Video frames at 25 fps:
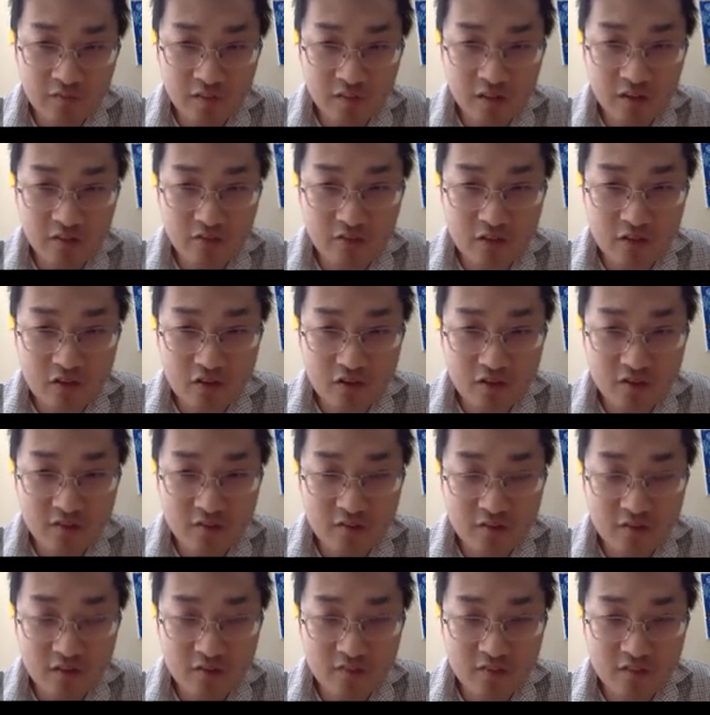The
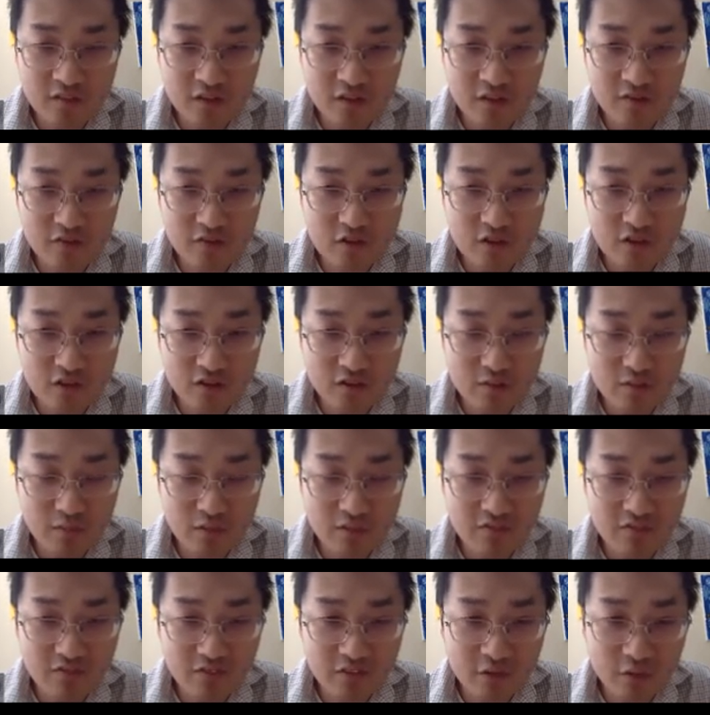convergence
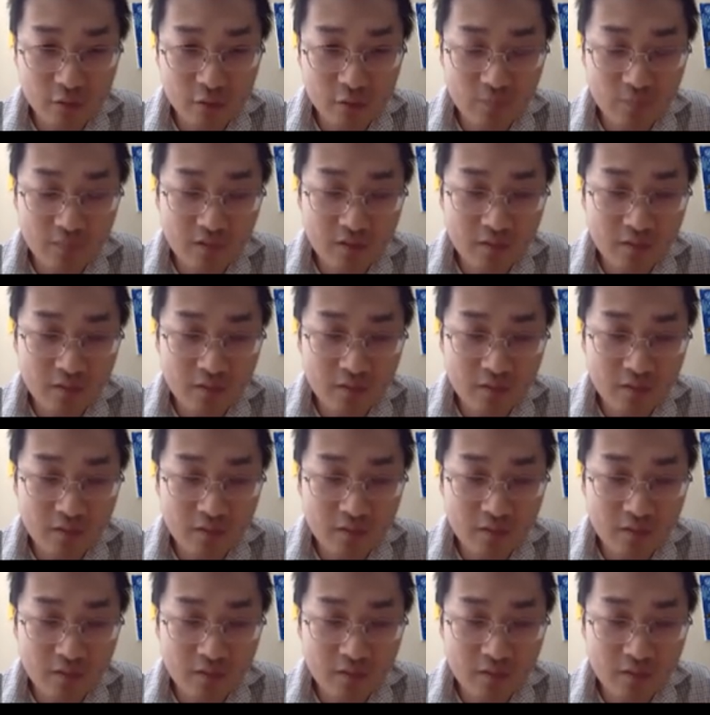might fail.